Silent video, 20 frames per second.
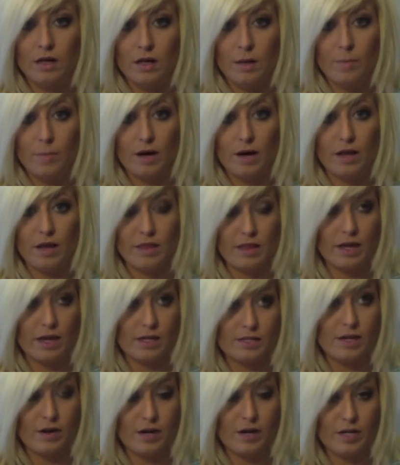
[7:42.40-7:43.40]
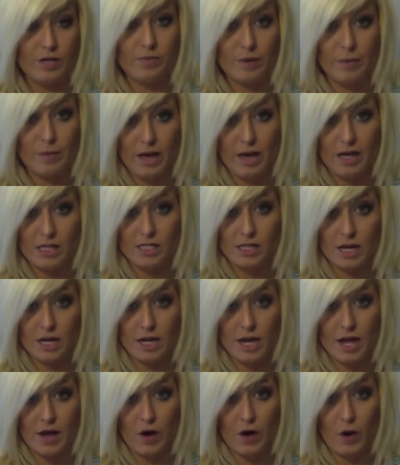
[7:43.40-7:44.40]
But that is how I do my bangs, and
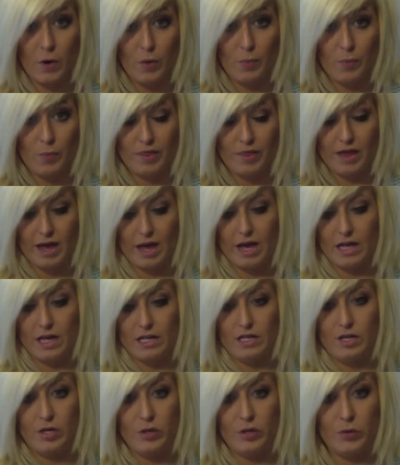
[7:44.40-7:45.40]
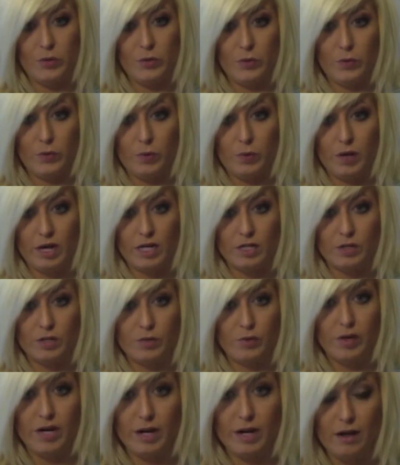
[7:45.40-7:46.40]
I hope that you
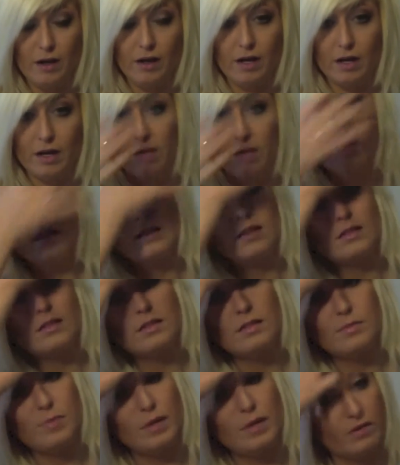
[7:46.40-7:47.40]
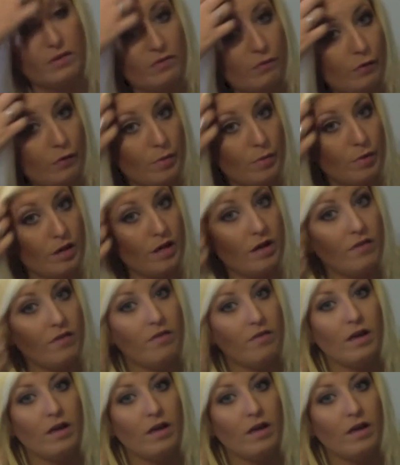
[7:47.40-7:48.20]
enjoyed it and that this has been informative.